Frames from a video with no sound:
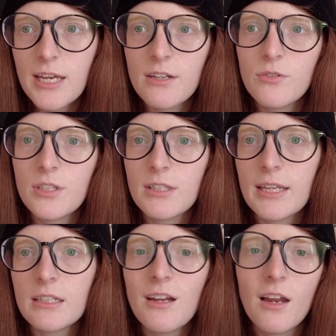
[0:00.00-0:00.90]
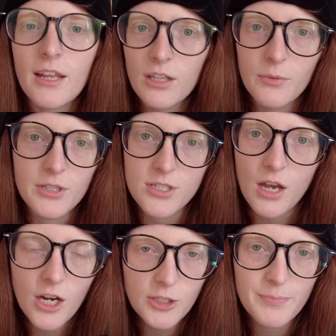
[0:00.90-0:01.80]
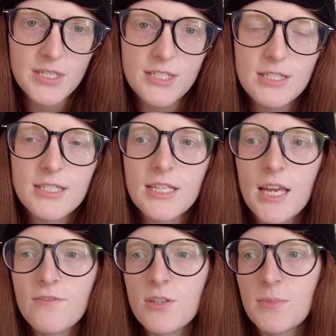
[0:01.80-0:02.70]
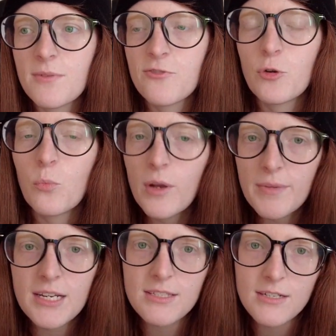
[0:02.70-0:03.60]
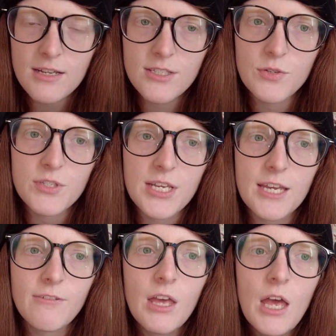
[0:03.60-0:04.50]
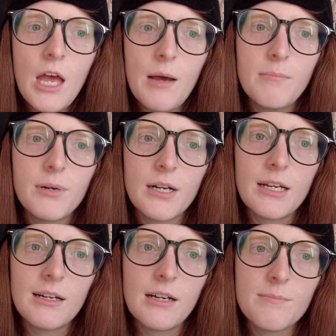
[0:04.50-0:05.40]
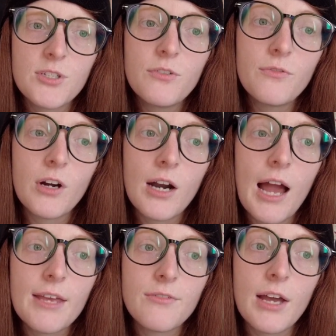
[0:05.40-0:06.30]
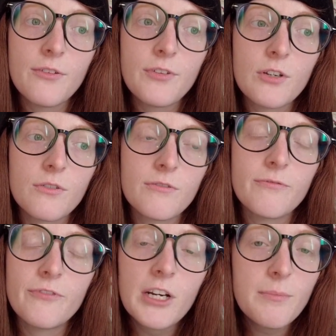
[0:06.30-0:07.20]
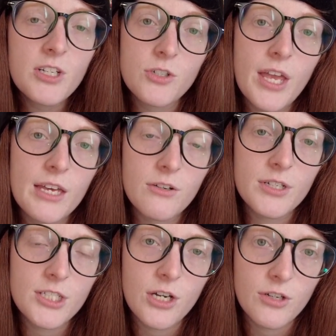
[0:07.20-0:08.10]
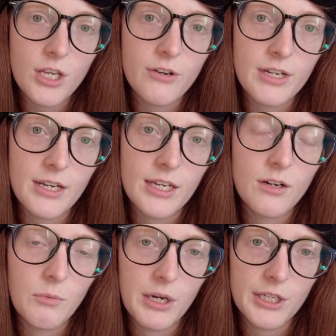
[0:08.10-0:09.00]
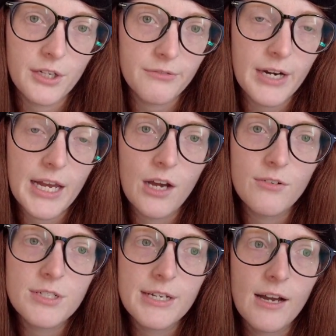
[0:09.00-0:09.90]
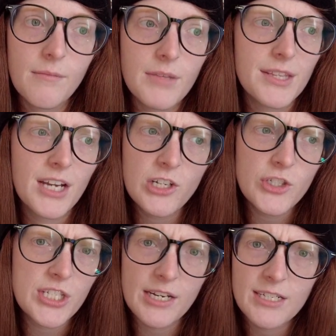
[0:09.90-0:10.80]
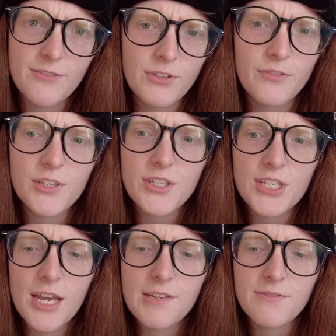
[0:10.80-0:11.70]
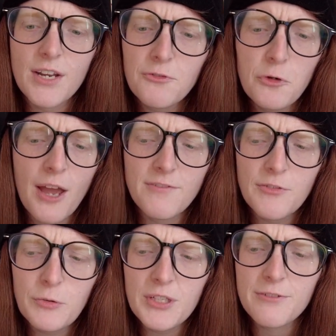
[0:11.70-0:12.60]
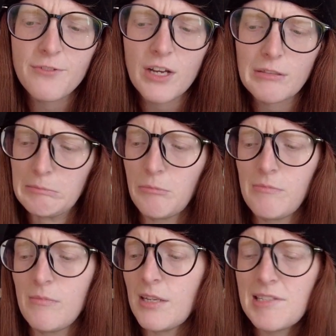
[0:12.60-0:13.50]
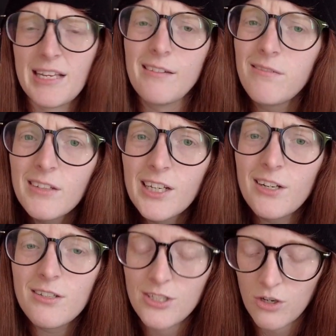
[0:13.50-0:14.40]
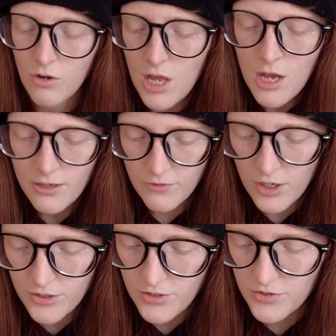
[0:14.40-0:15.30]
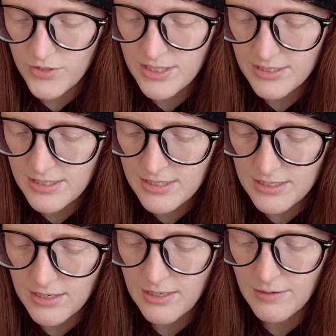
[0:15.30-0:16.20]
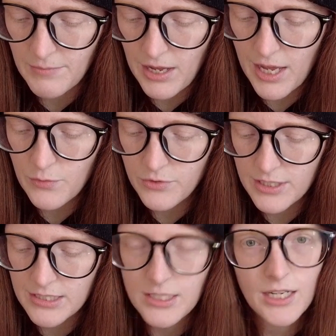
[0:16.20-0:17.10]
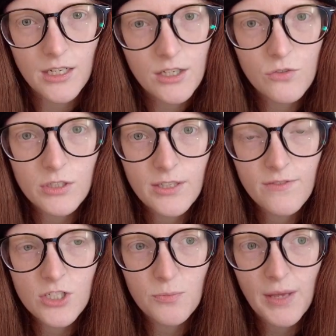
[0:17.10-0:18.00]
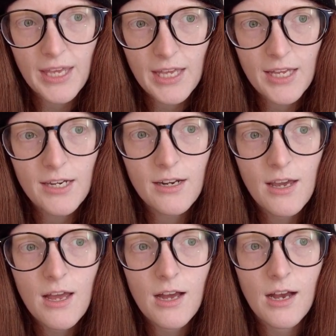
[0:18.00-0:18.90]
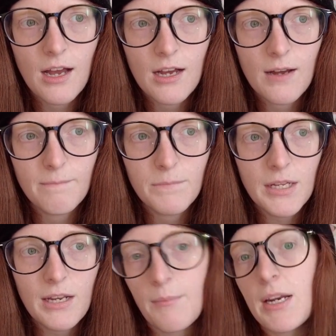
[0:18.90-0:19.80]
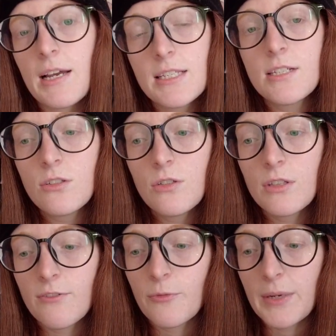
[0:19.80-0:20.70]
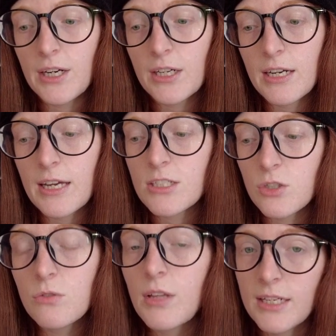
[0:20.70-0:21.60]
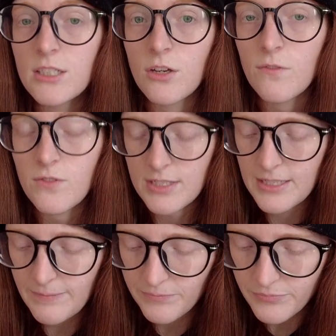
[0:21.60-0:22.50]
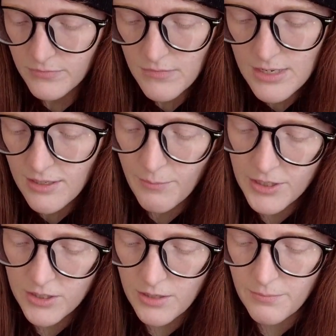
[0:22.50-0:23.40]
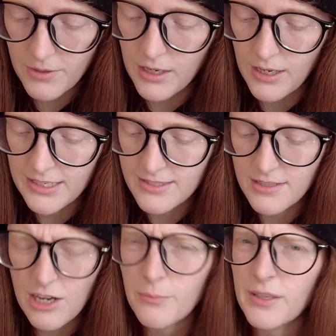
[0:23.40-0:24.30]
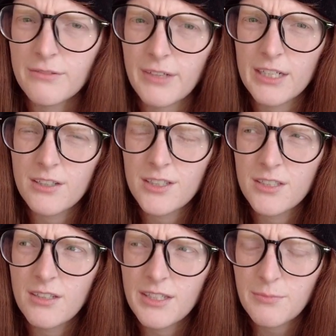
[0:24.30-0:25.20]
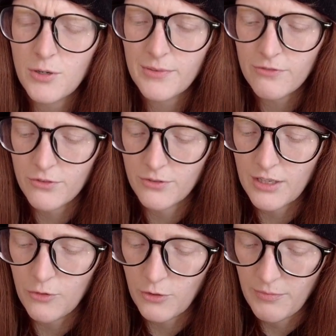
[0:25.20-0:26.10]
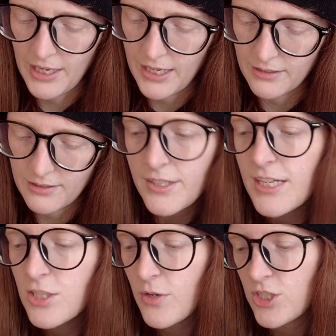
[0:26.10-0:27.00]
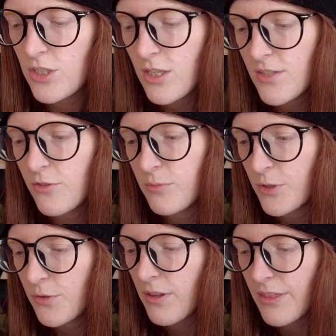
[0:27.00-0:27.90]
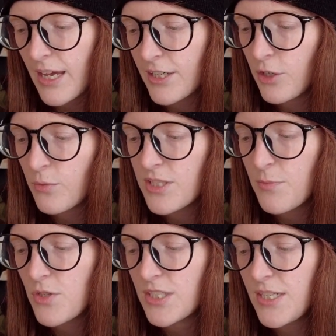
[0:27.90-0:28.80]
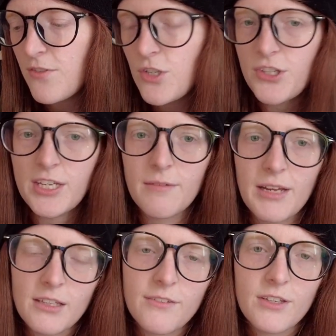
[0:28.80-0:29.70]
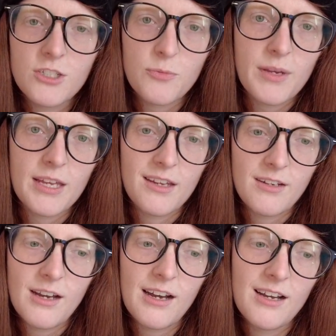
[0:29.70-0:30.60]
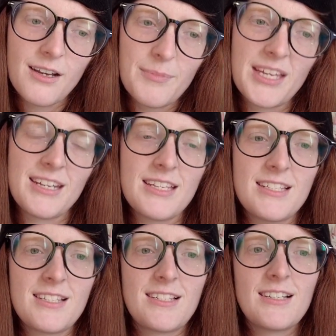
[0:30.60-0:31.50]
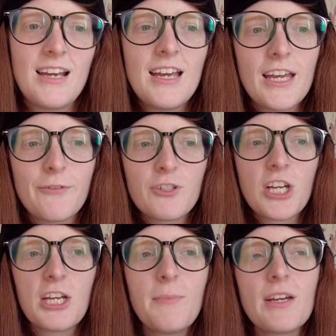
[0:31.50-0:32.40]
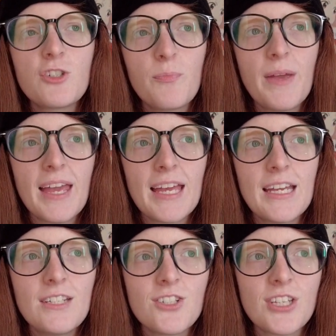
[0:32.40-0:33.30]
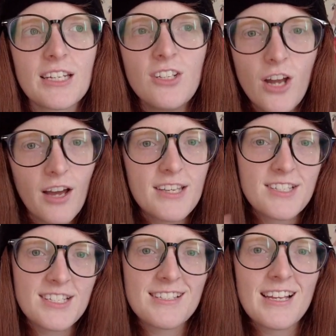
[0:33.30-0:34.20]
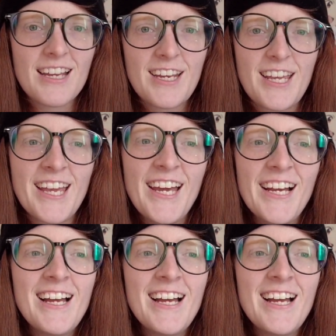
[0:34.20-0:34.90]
I know that like not anywhere is 100% safe. Sometimes for women it's not so safe. But so far I feel very much okay going to Tokyo at night and walking around. In the countryside I definitely feel safe. I've never really felt unsafe here, so for all those reasons I will continue to live in Japan, but I mean I still do love America and I do like to go visit America, but it's not on my radar at the moment for going back. The next question is from Luke Thacker. What's the most difficult thing about living in Japan? Man, if we're talking about Japan just like not as a society,